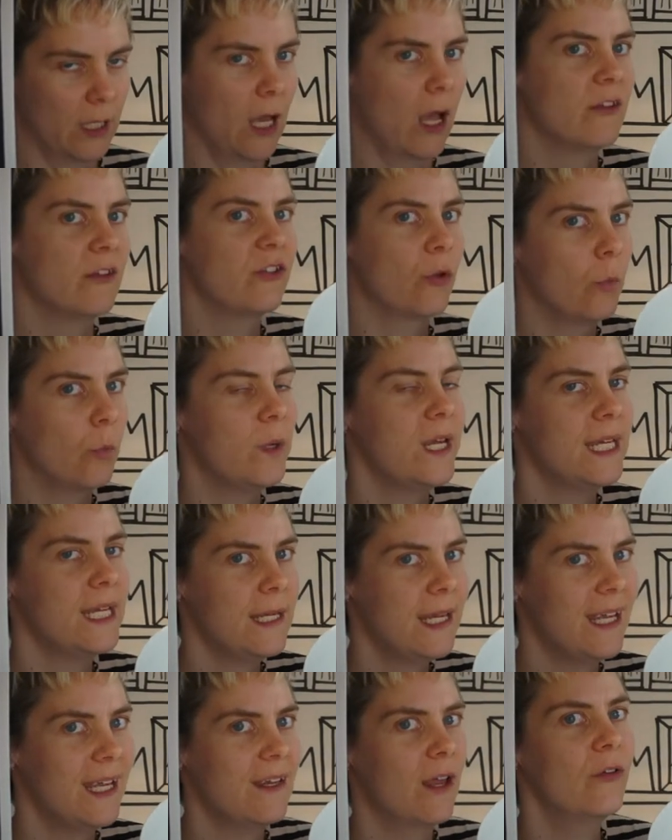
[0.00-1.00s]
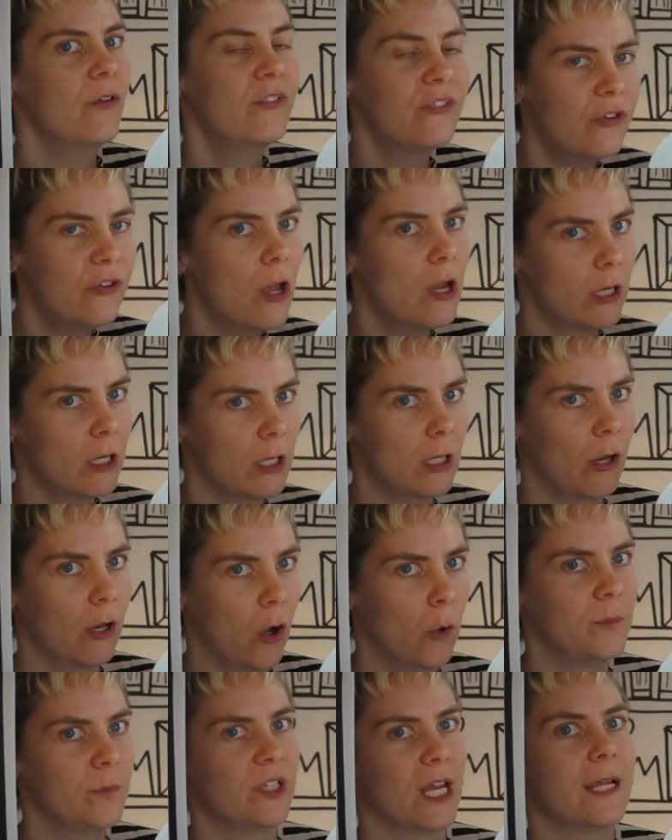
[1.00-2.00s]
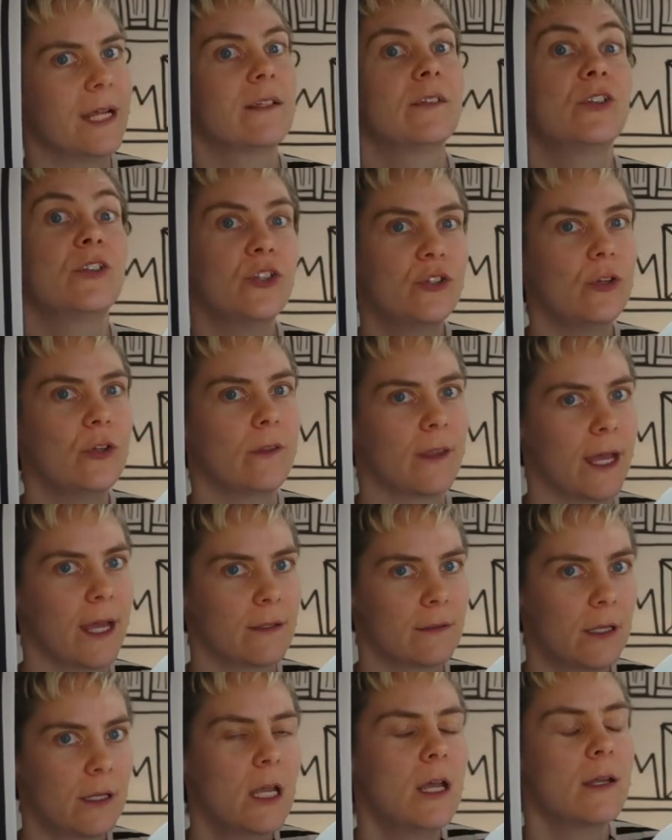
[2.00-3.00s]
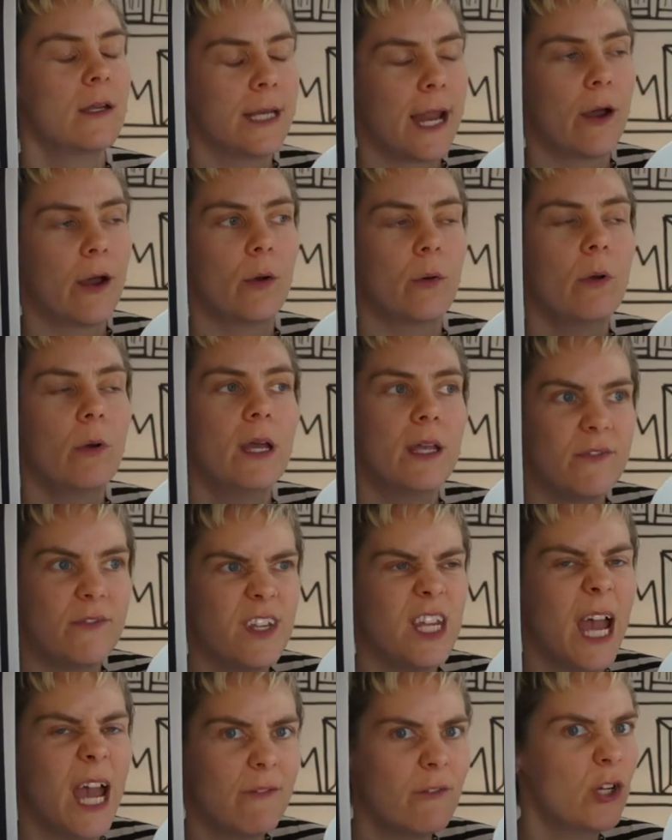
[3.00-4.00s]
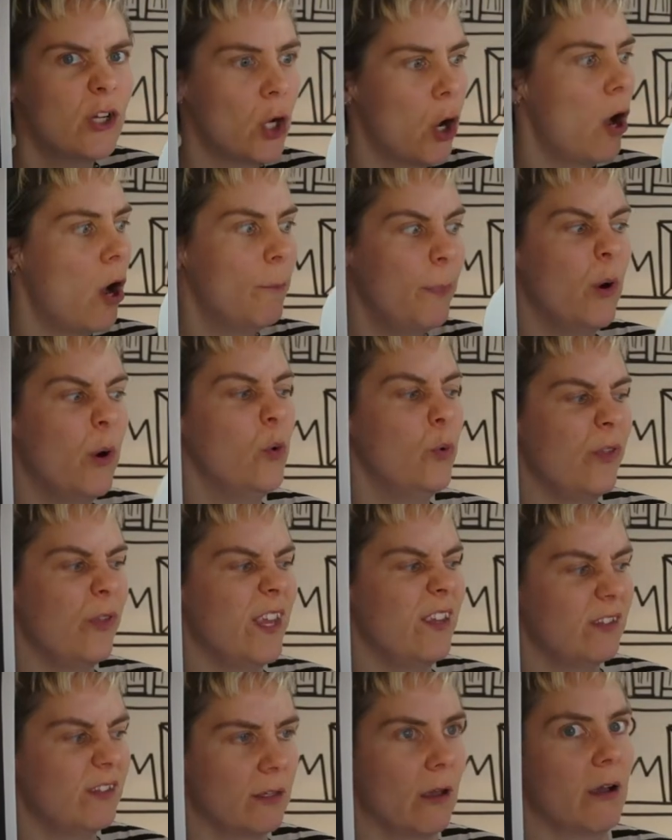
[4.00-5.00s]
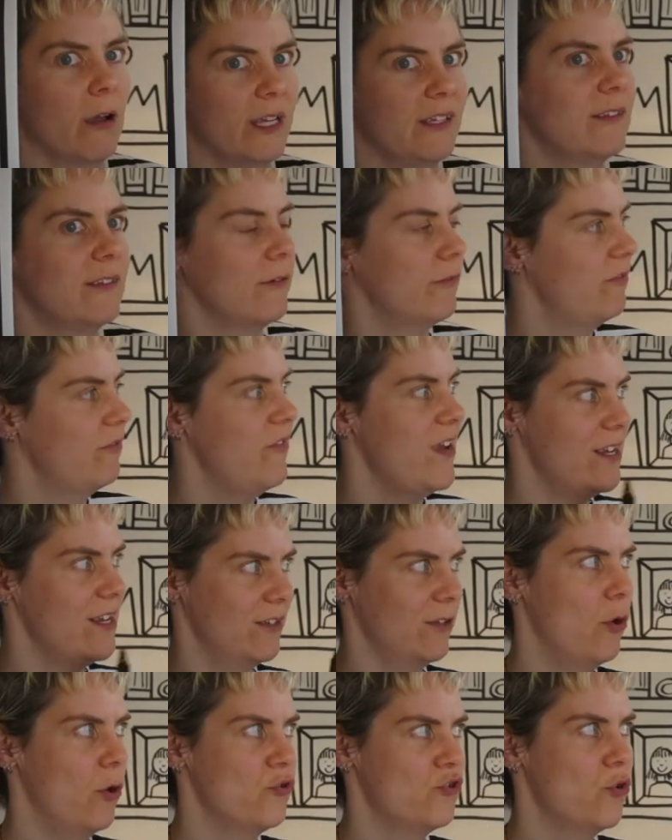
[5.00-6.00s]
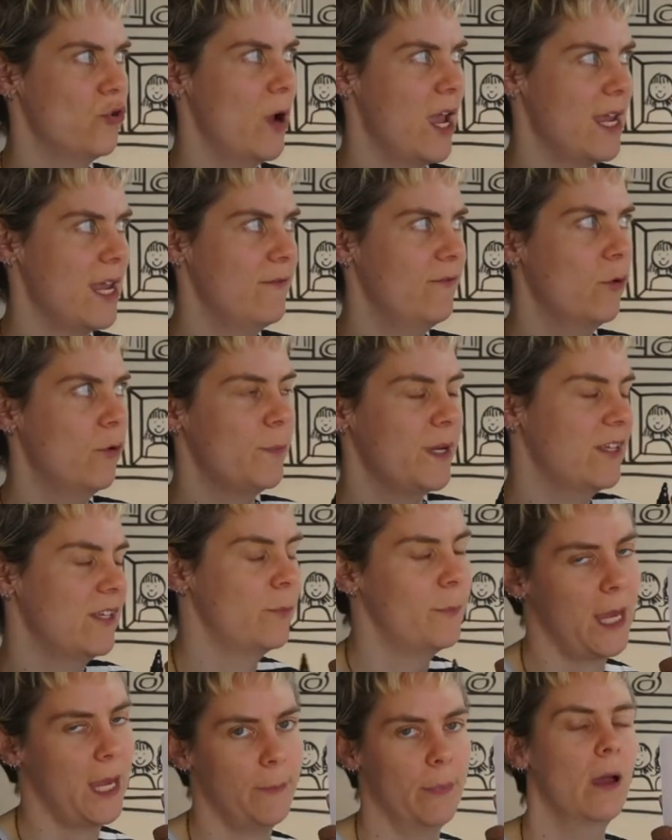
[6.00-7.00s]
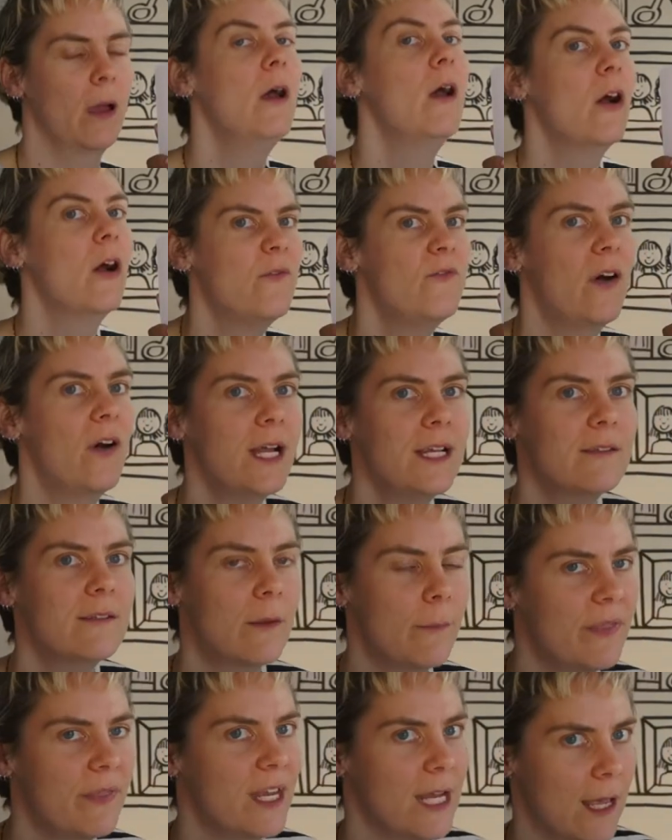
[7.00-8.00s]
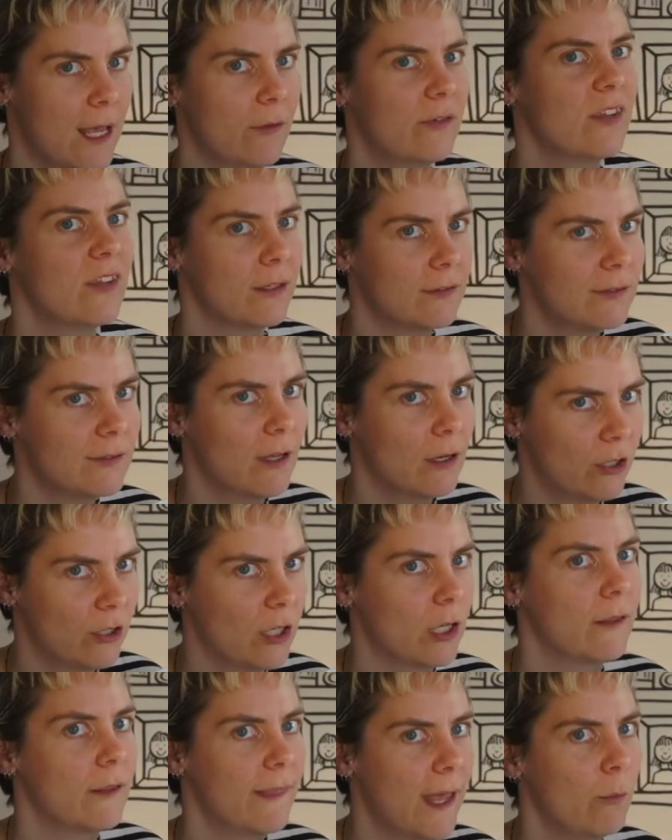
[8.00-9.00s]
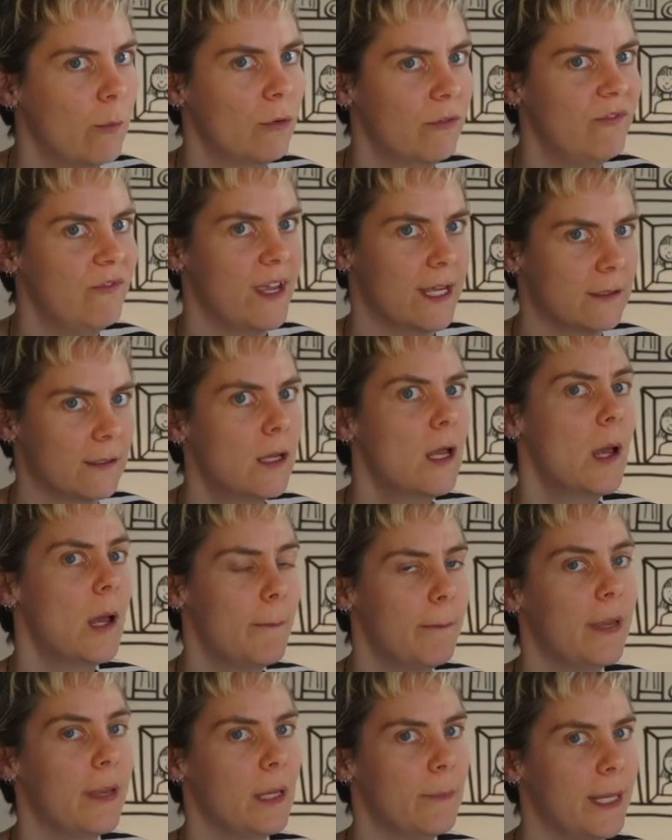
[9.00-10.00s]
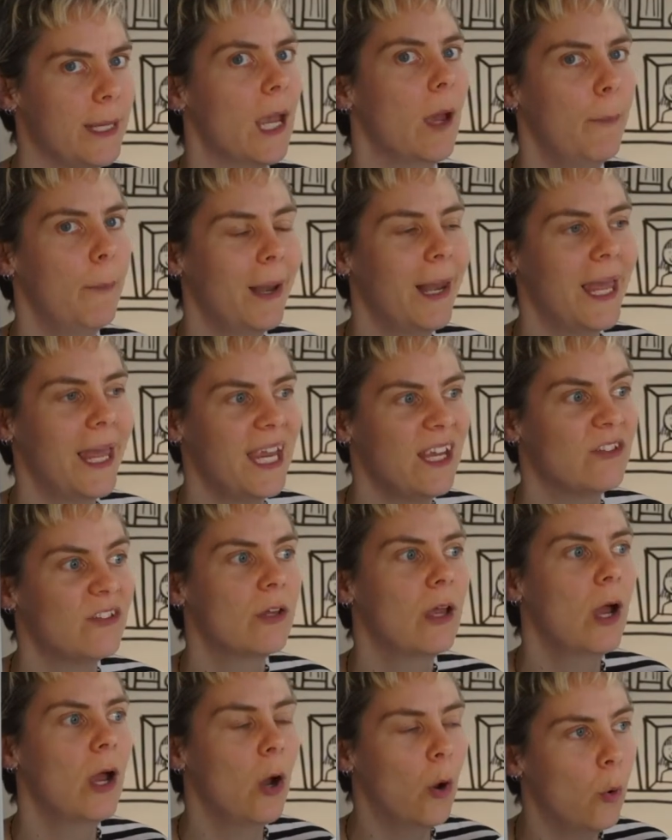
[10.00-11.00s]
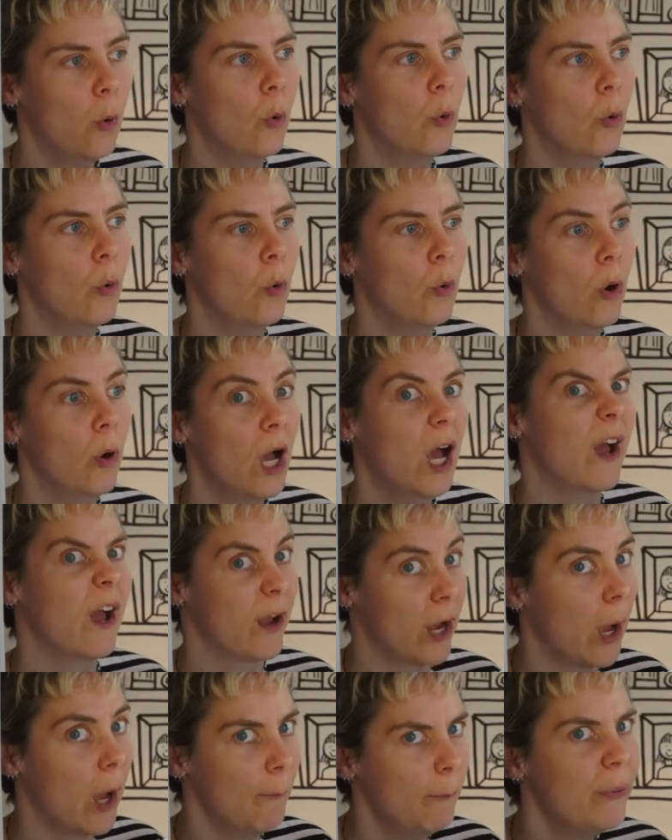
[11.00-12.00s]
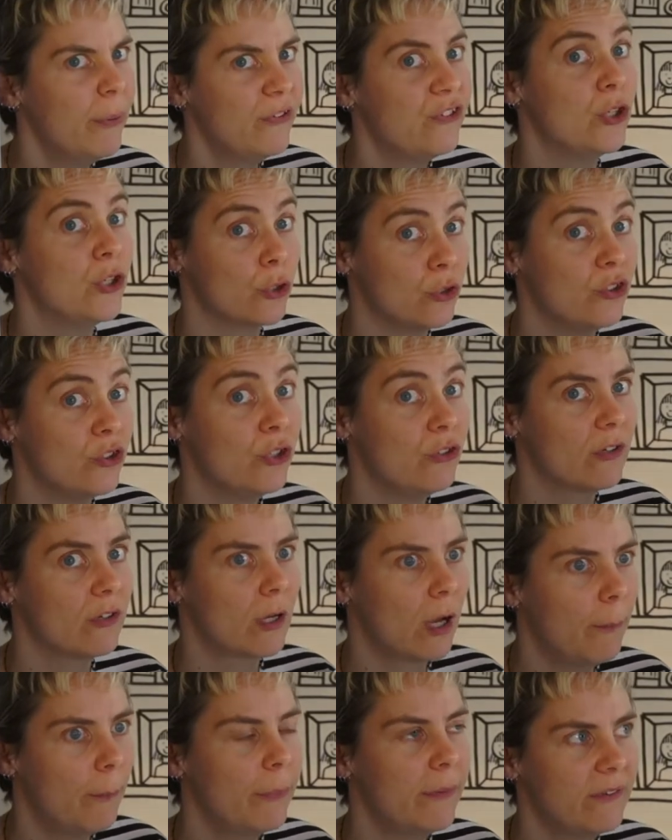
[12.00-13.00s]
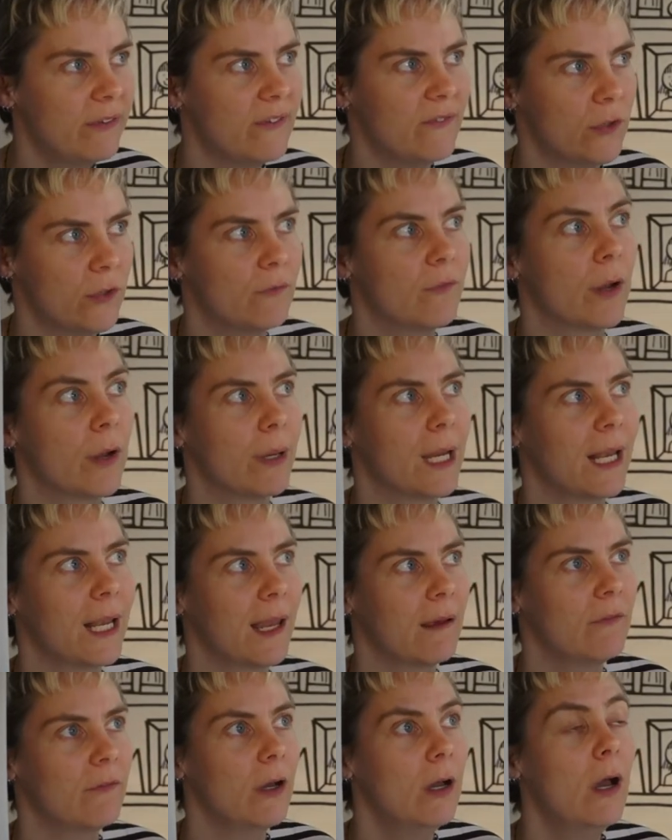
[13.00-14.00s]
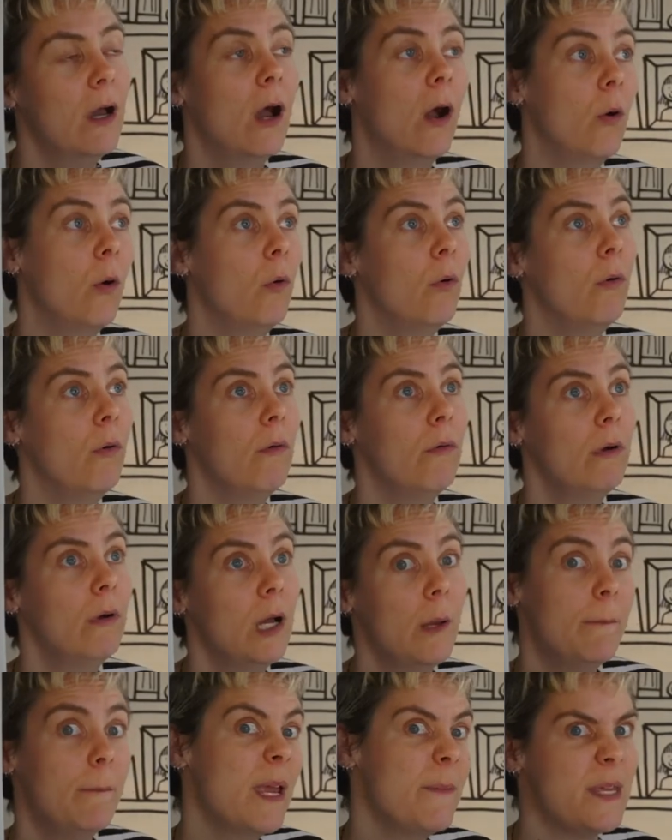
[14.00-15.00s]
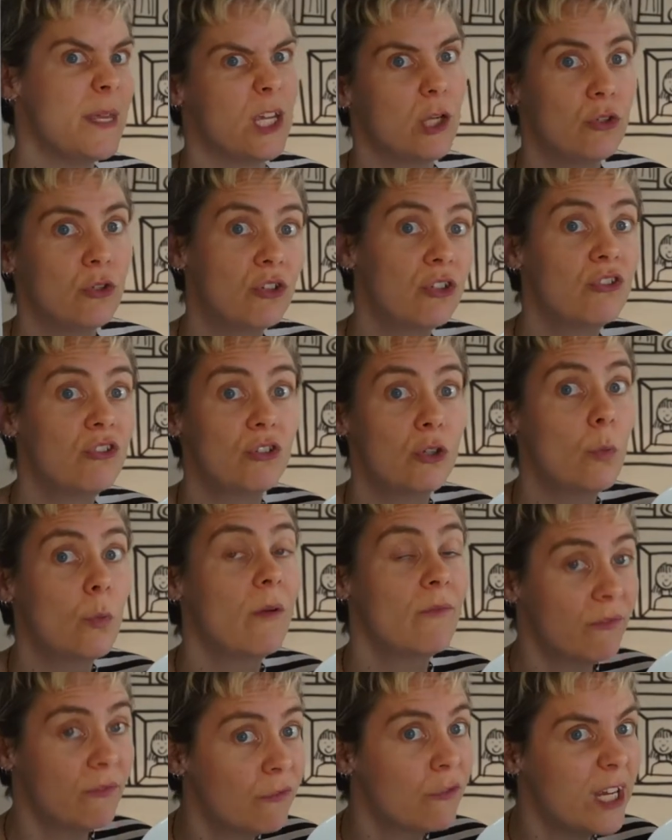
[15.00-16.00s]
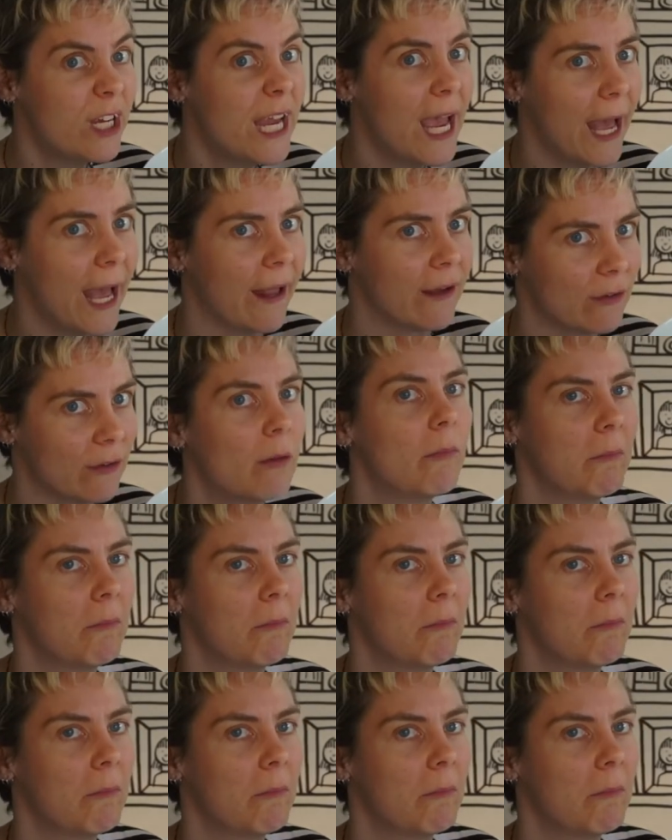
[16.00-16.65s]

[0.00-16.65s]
So we need a circular object to do that. Now, if you haven't got a bowl this size that fits on your A four piece of paper, find something else that's circular that will fit. Maybe a plate or a compass. You could use a compass if you're very clever, or maybe you could just do one freehand.